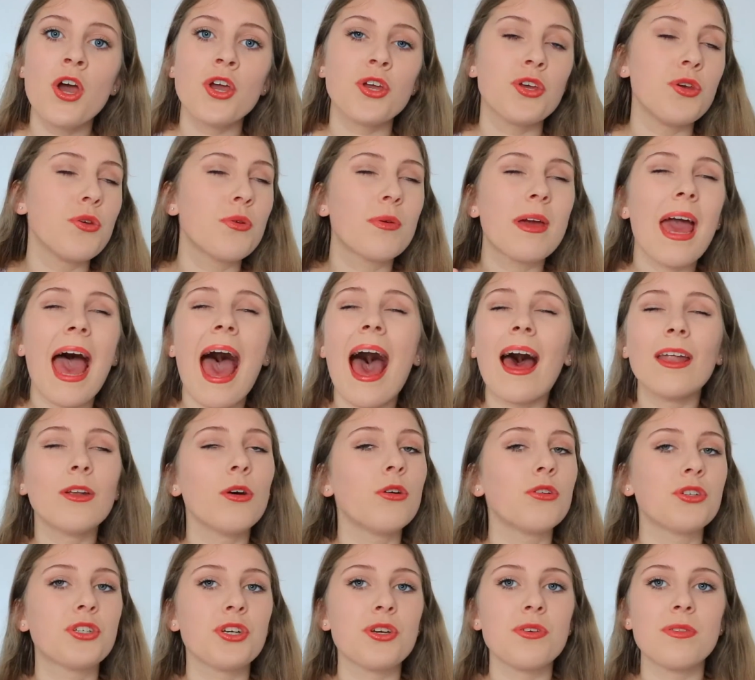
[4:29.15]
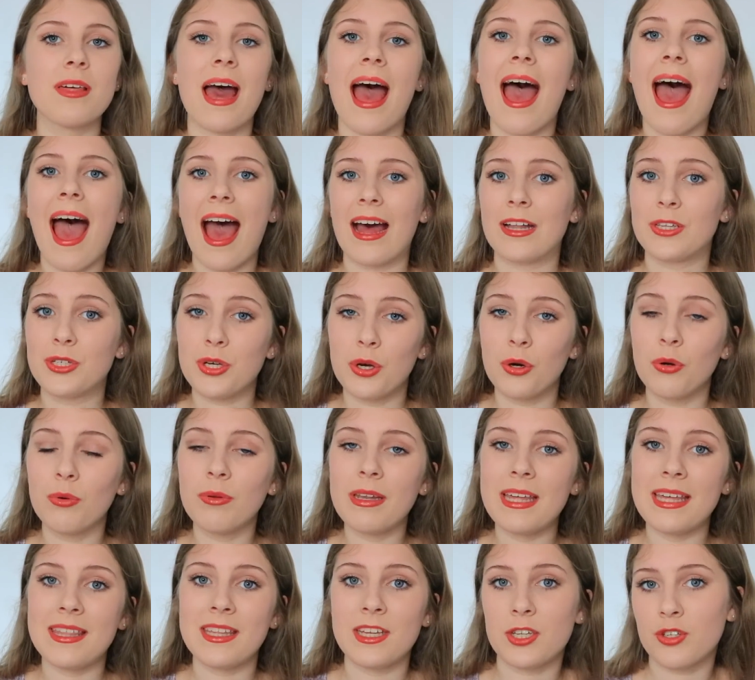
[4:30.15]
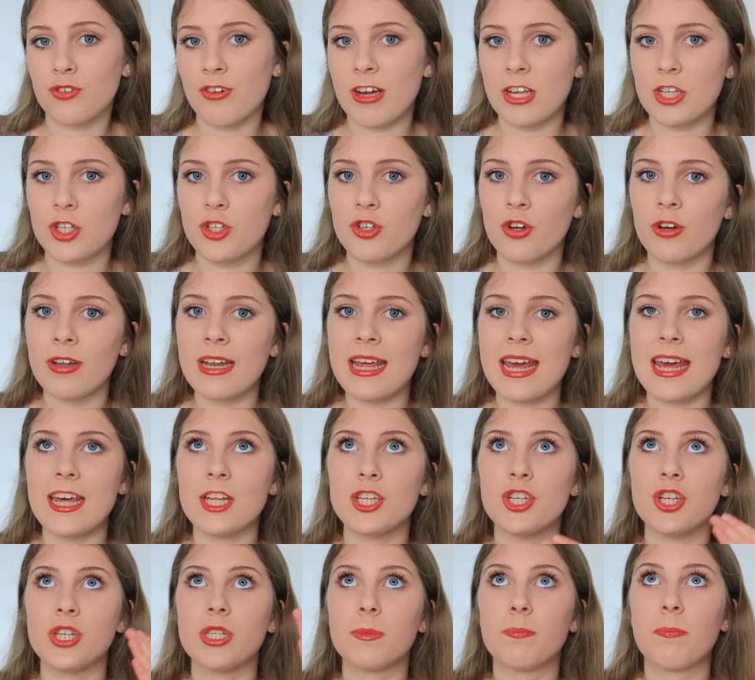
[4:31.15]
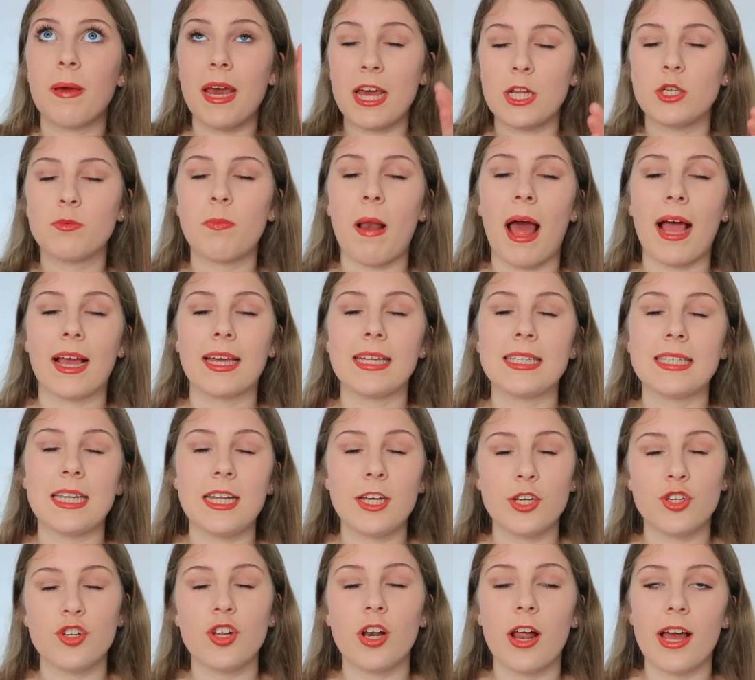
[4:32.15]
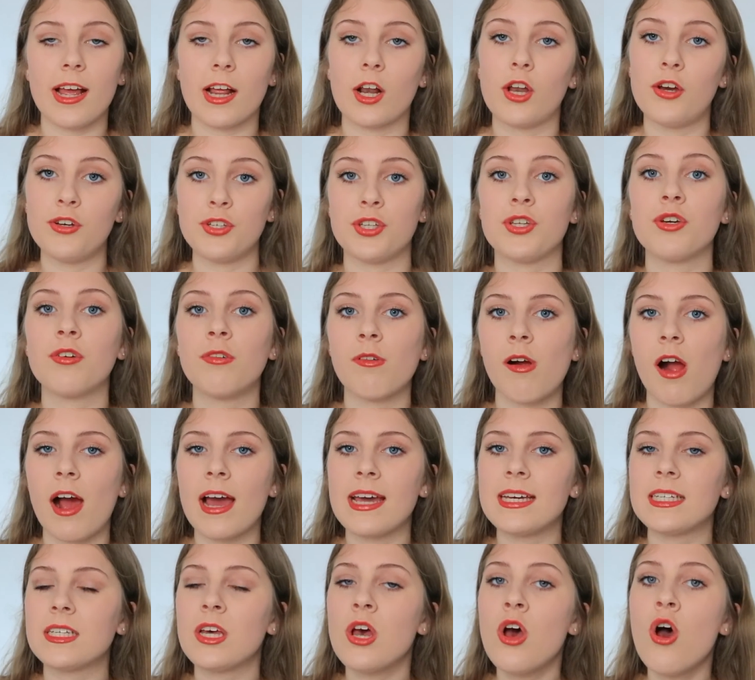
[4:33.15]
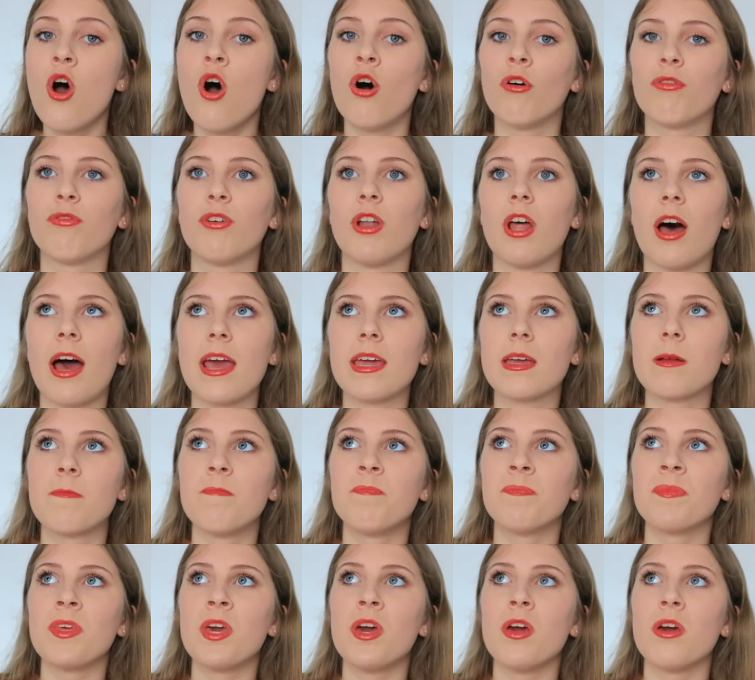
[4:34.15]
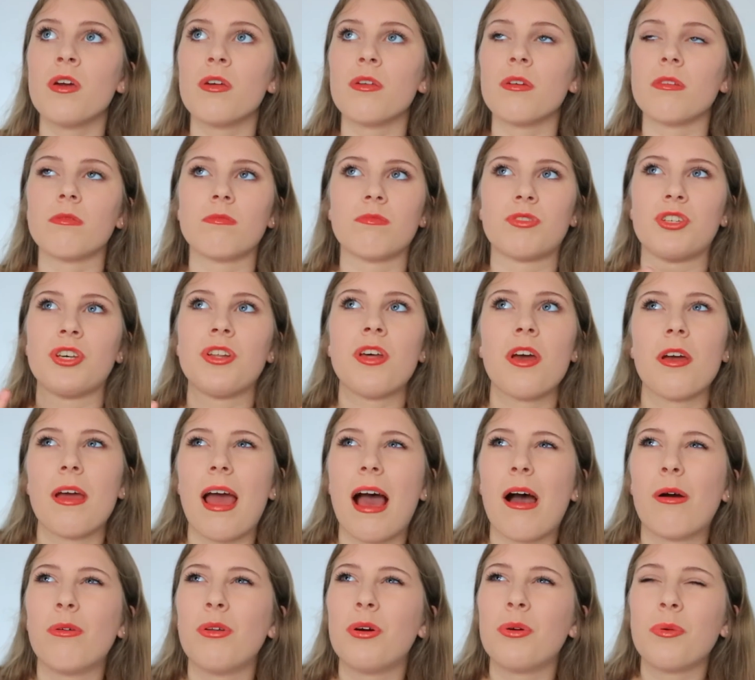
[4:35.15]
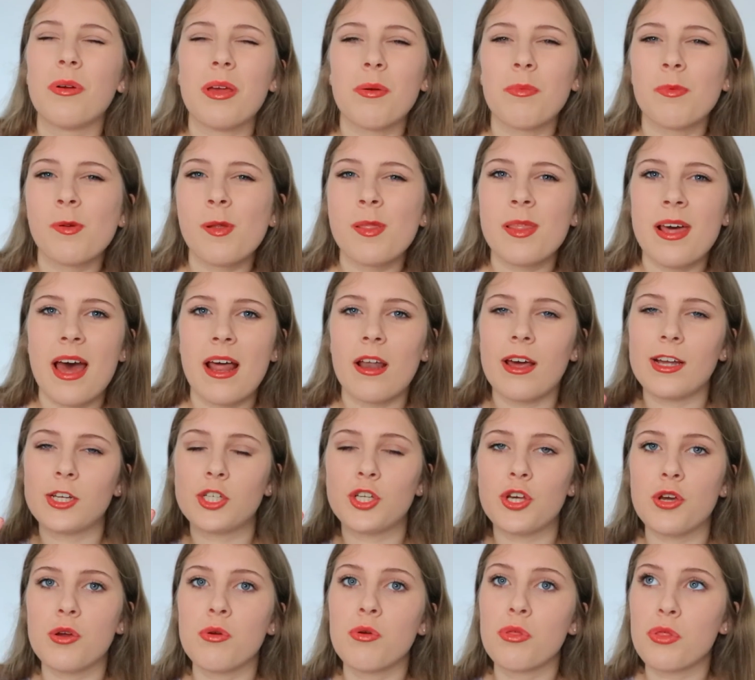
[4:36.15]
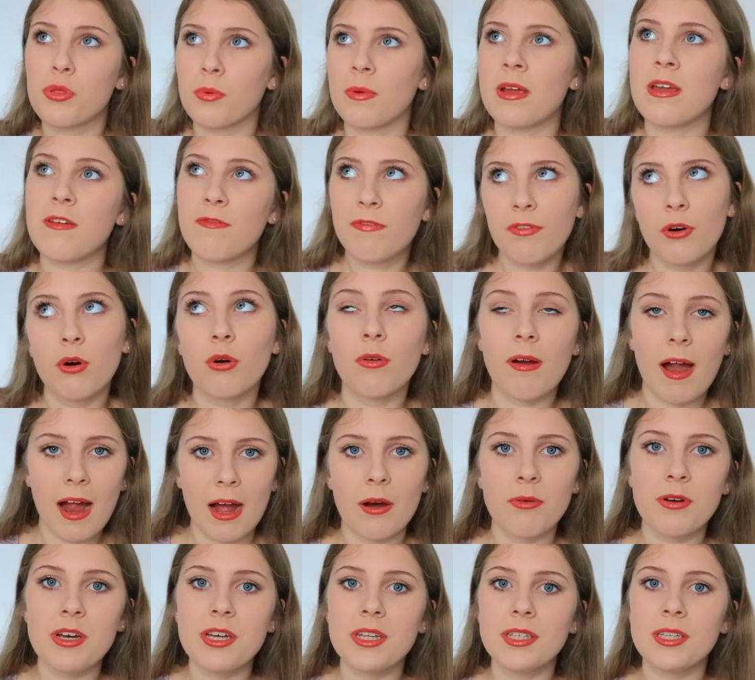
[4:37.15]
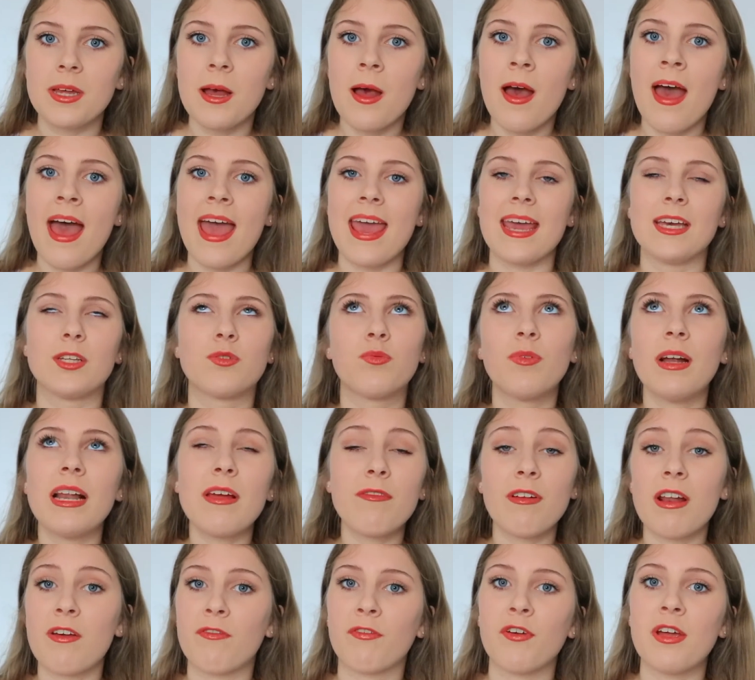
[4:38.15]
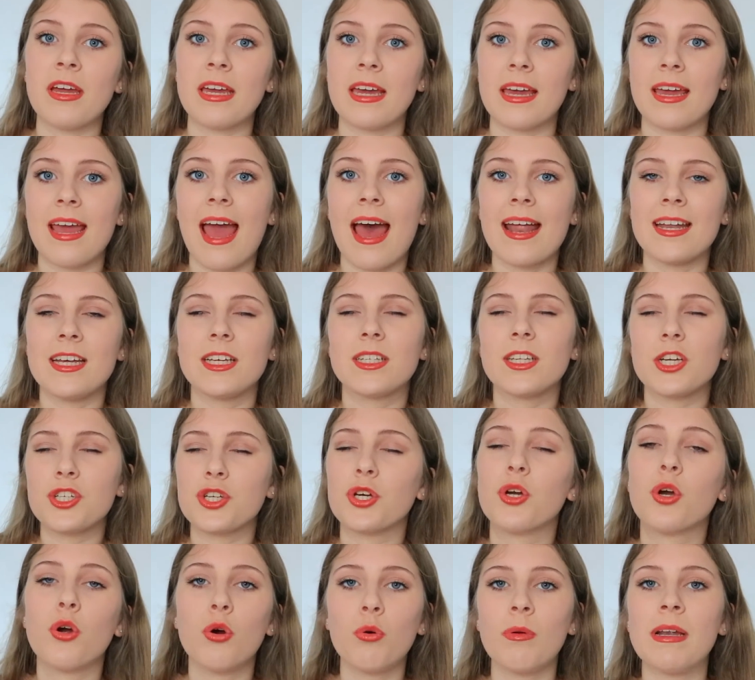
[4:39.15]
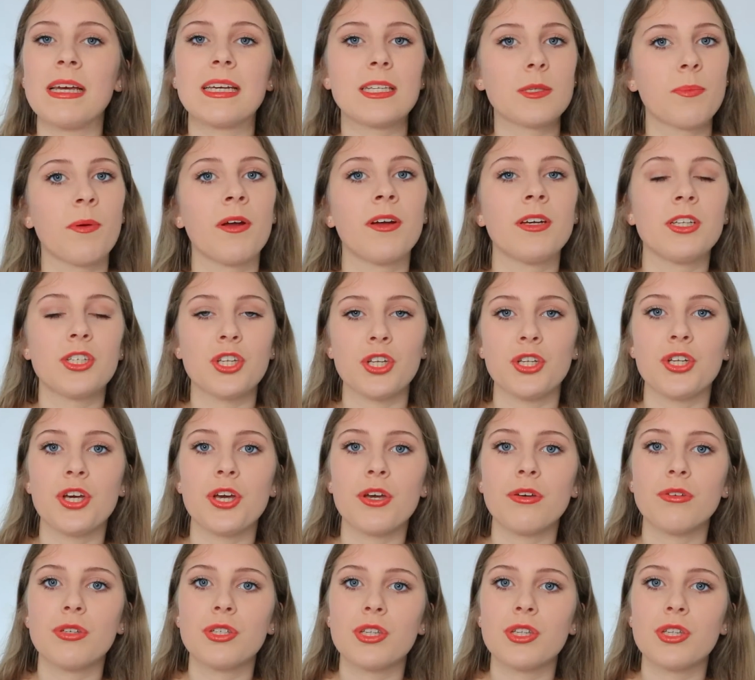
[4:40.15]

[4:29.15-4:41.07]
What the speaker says: You cannot do that at all in this restaurant. It's just pitch black. It's literally like closing your eyes for like, don't know how long we were in there, like 2, 3, 4 hours. It's really freaky, and it's such a cool experience to do.